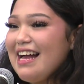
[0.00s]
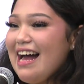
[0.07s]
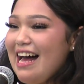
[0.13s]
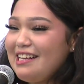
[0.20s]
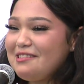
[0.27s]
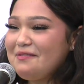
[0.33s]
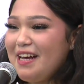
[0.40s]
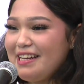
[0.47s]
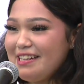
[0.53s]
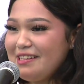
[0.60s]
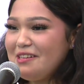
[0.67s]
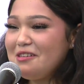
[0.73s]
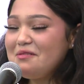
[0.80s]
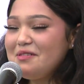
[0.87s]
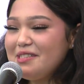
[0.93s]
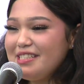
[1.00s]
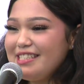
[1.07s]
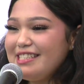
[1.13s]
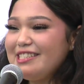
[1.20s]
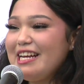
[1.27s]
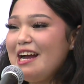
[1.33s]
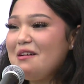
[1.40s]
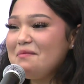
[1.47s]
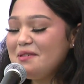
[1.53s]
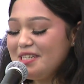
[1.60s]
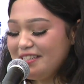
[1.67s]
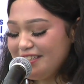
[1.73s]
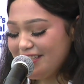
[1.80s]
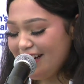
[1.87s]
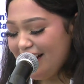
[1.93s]
As Manitoba's
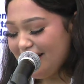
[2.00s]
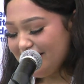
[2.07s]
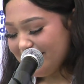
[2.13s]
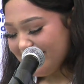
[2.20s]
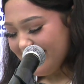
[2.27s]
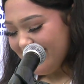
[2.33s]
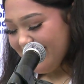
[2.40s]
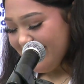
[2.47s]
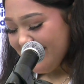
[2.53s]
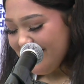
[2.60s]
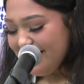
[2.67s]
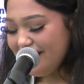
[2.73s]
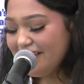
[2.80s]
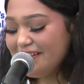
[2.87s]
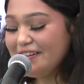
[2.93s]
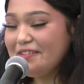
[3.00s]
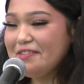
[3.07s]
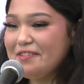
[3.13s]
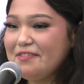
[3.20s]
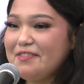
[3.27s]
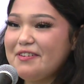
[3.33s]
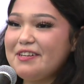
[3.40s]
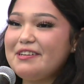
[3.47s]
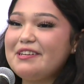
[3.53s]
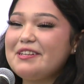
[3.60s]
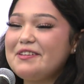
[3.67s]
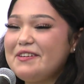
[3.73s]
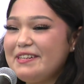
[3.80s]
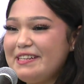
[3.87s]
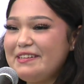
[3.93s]
Champion Child for
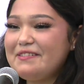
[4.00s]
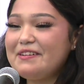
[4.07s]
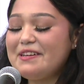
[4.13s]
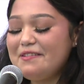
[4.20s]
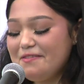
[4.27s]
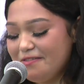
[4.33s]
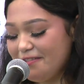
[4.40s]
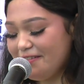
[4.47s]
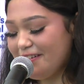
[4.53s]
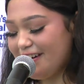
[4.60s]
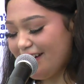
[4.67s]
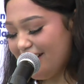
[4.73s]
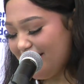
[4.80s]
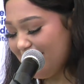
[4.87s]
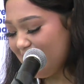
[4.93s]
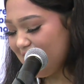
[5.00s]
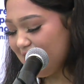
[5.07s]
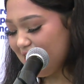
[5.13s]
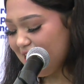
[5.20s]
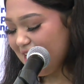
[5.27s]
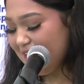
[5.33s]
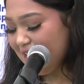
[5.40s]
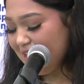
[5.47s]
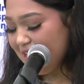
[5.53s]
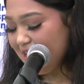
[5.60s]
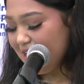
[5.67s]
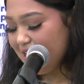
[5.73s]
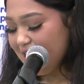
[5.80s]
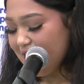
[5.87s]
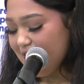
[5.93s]
2024
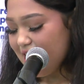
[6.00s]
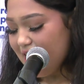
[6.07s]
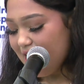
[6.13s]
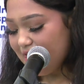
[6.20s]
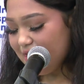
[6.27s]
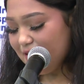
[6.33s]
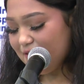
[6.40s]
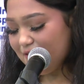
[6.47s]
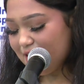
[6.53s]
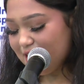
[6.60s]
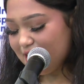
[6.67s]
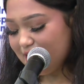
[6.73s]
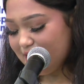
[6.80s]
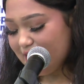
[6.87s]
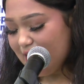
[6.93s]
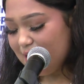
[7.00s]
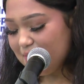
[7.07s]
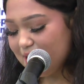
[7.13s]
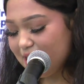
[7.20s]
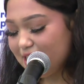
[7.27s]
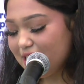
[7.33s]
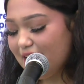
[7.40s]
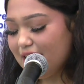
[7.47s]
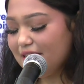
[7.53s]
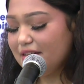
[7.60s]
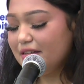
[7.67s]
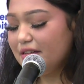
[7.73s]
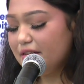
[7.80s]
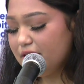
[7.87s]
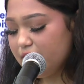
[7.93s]
and the first Champion
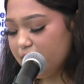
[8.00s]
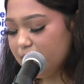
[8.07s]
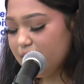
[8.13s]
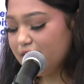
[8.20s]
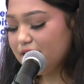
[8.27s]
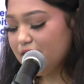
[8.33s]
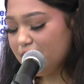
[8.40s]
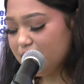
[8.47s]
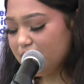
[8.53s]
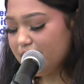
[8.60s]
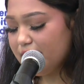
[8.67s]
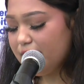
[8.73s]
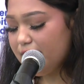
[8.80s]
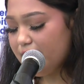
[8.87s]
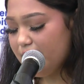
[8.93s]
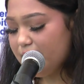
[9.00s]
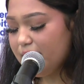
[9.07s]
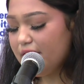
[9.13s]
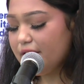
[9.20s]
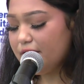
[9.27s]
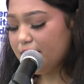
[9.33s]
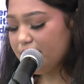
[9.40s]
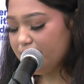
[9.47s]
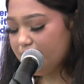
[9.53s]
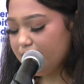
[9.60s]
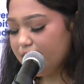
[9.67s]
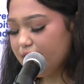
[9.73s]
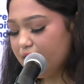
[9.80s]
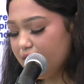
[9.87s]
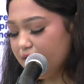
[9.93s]
Child to be chosen from a
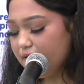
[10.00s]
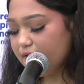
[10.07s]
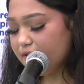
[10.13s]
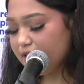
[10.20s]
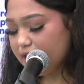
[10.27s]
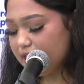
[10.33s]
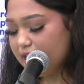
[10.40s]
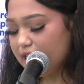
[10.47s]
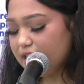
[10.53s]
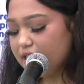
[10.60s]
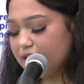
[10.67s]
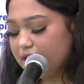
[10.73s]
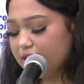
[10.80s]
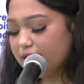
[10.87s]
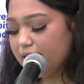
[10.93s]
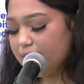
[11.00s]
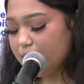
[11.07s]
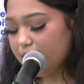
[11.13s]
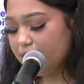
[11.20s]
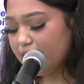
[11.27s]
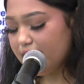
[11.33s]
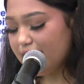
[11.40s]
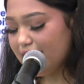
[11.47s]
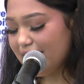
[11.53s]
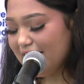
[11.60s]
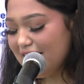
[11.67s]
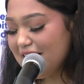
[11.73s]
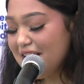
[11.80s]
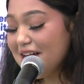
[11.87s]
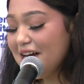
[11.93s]
Northern First Nations community,
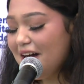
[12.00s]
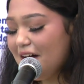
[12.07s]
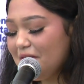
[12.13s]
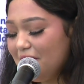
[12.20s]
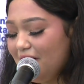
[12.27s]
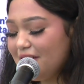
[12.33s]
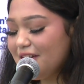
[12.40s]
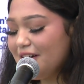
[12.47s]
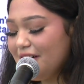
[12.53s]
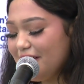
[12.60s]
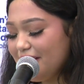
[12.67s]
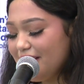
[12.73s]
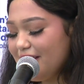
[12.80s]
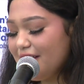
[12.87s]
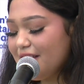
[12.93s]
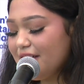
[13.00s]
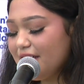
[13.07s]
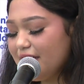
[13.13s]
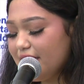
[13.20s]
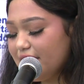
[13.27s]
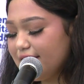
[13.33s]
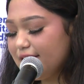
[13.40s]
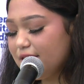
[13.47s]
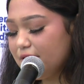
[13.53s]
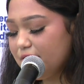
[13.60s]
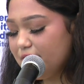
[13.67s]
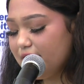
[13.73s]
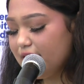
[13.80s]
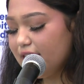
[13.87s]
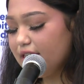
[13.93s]
I want all the other kids
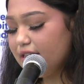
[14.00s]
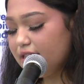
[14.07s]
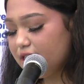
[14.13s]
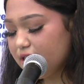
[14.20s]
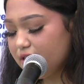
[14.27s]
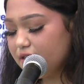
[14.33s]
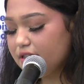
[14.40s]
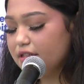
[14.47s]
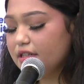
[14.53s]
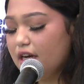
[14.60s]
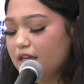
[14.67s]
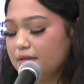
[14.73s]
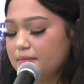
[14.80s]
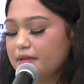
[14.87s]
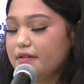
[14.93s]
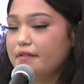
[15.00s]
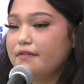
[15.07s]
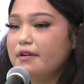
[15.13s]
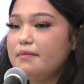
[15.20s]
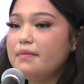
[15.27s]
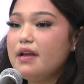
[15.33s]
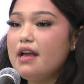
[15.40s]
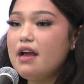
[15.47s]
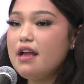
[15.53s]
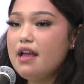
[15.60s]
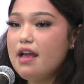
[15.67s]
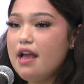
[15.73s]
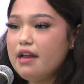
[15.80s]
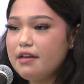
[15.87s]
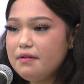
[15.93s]
who need Children's Hospital from
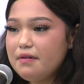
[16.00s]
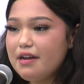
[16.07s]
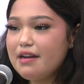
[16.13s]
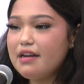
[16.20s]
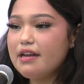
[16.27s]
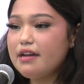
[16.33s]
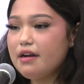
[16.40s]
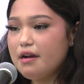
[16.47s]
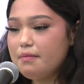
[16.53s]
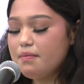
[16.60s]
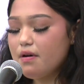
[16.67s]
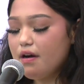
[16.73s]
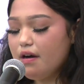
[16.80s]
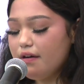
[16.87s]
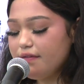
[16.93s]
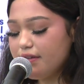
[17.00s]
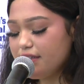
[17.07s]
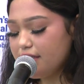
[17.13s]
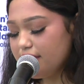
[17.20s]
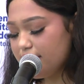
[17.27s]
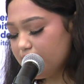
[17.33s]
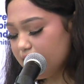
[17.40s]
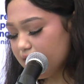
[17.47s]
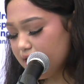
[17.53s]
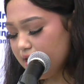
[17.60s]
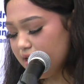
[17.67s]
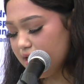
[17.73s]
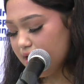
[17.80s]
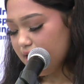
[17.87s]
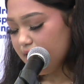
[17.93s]
anywhere in our province
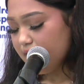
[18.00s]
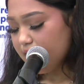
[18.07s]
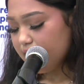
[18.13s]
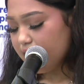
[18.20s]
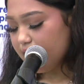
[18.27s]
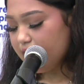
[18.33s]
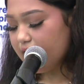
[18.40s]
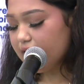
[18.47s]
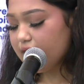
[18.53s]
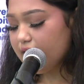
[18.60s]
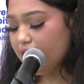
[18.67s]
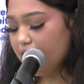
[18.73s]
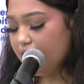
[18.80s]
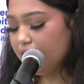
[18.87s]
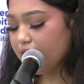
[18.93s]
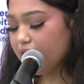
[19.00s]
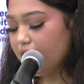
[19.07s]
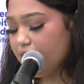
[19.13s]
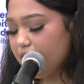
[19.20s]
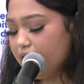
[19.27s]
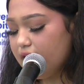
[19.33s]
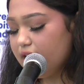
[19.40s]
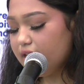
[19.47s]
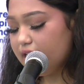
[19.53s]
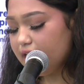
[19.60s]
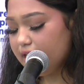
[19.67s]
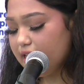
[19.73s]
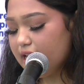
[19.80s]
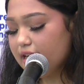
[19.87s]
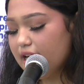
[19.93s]
to get the health care they
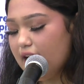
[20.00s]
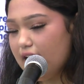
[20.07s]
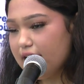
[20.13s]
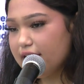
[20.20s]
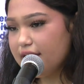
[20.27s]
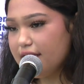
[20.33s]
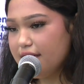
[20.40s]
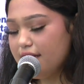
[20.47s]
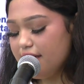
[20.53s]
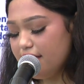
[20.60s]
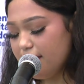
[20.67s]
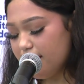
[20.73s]
need like I did.